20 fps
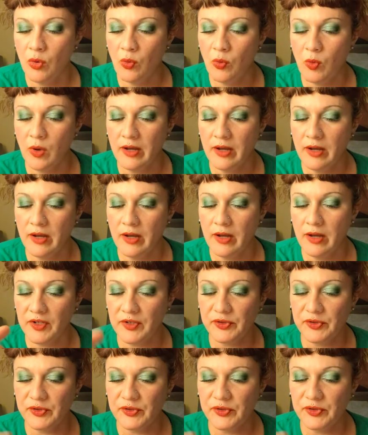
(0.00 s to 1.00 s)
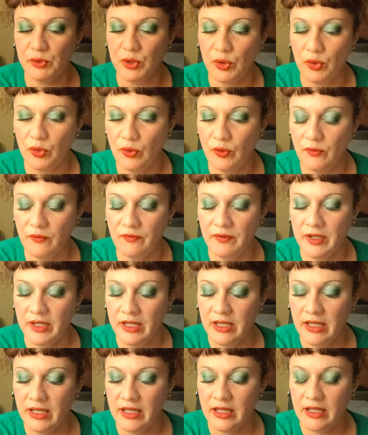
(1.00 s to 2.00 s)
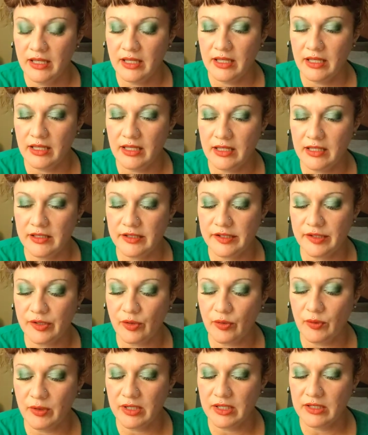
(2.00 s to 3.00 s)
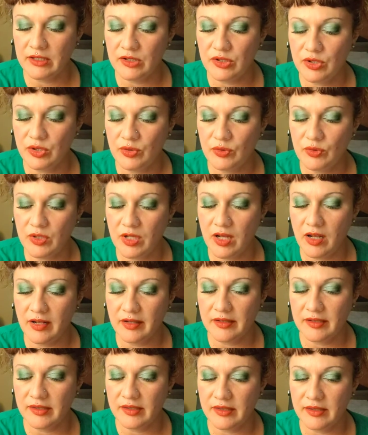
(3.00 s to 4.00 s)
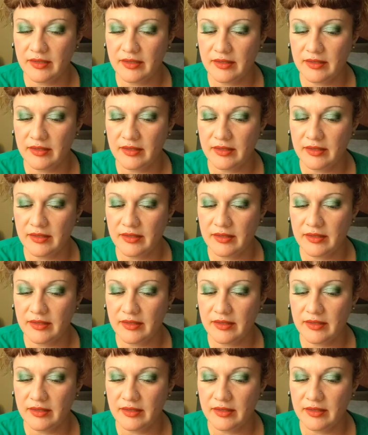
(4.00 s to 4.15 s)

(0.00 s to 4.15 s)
one false move is going to cause